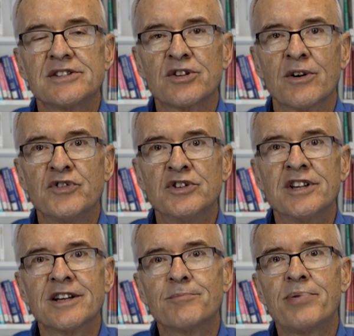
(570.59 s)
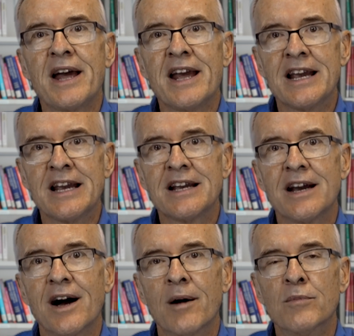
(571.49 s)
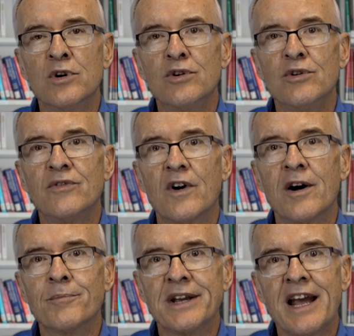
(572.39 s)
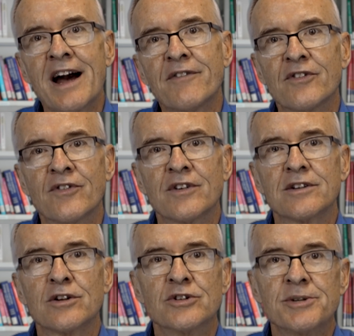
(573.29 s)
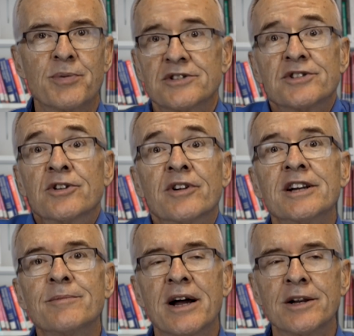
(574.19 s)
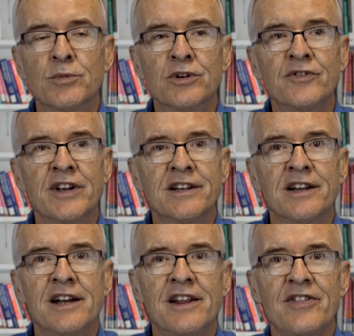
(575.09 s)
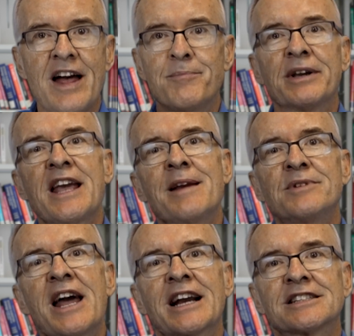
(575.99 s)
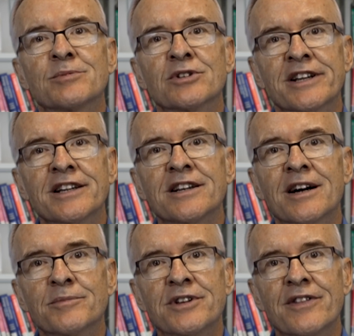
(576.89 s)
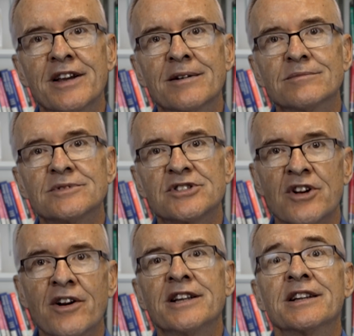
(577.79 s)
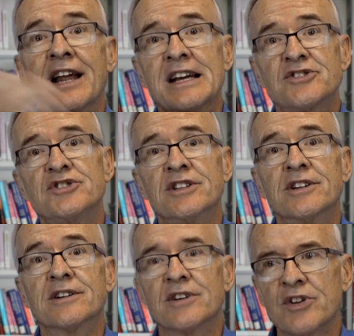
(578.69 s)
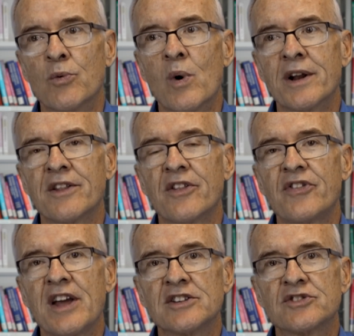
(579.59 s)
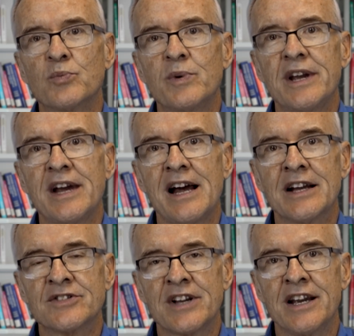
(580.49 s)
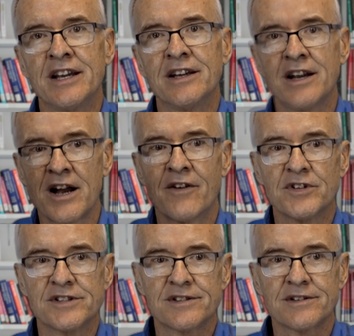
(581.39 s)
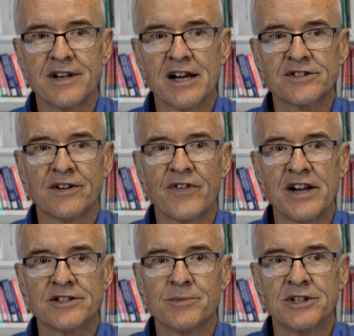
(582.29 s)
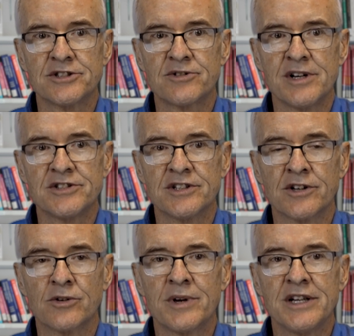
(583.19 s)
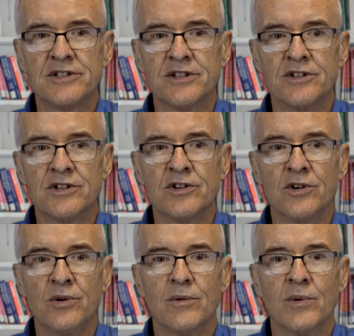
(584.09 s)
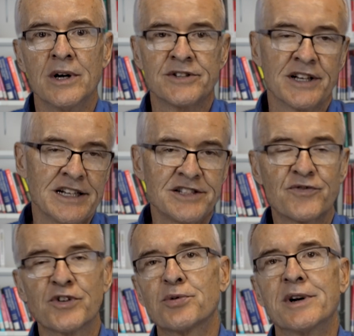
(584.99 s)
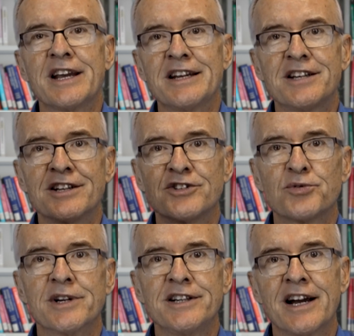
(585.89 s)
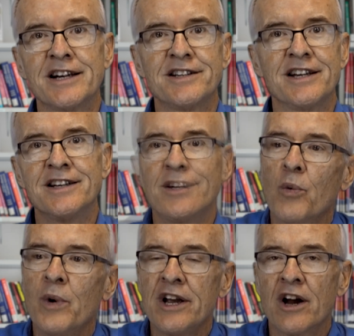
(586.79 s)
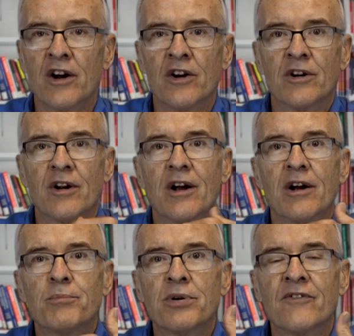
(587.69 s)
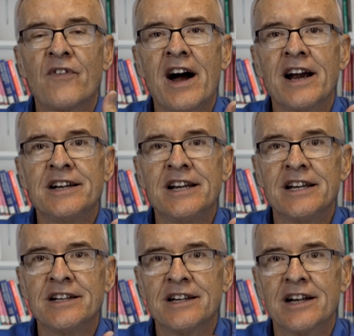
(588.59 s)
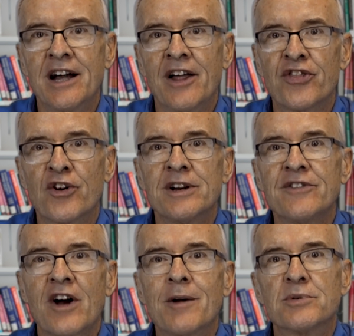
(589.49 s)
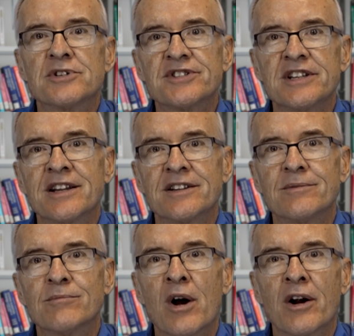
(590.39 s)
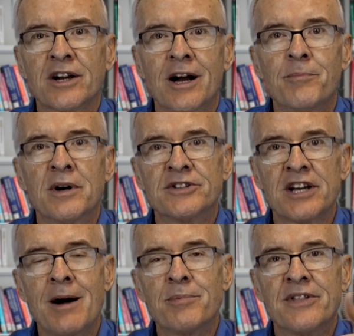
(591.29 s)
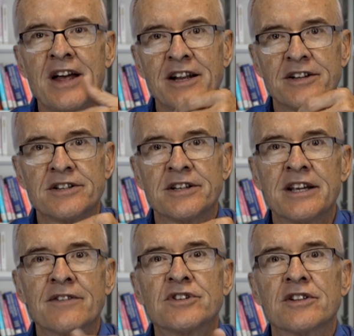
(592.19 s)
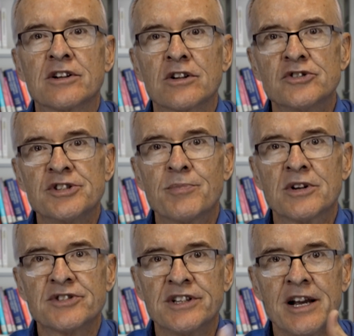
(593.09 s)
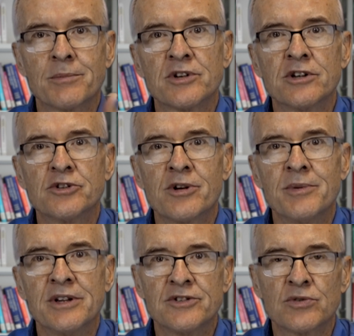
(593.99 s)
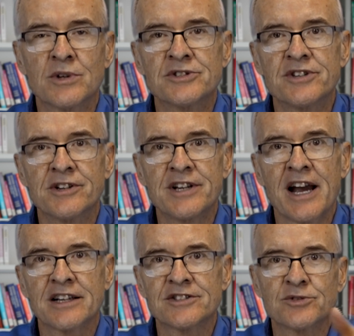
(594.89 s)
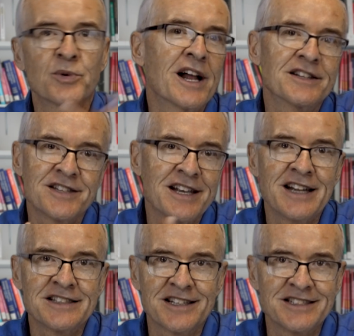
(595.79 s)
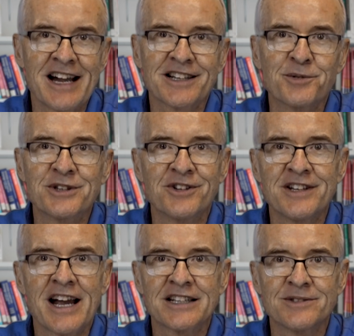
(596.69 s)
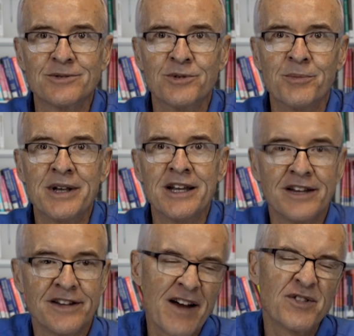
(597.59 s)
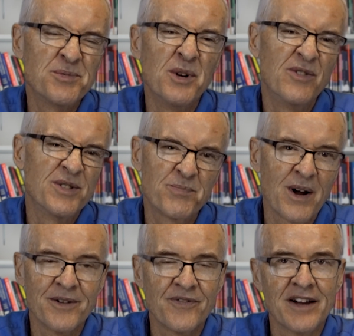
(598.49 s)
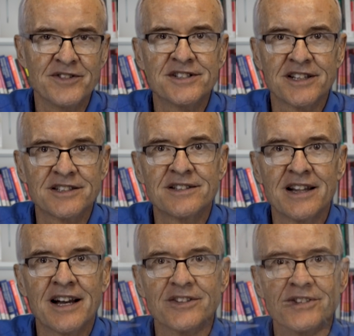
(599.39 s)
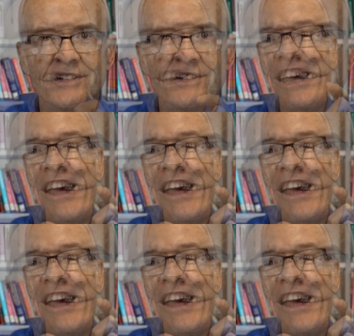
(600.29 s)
So if you did pay a move on behalf of a clergy person or anybody moving, that became taxable income to them starting last year. So one of the things we, as a Conference Council on Finance Administration, agreed to do was, at least for 2018 and 2019, we are providing a 35% markup on top of that to give to the clergy person to help contribute towards their taxes. We're not saying that's exactly what their tax will be. The average move is probably $5,000 to $6,000.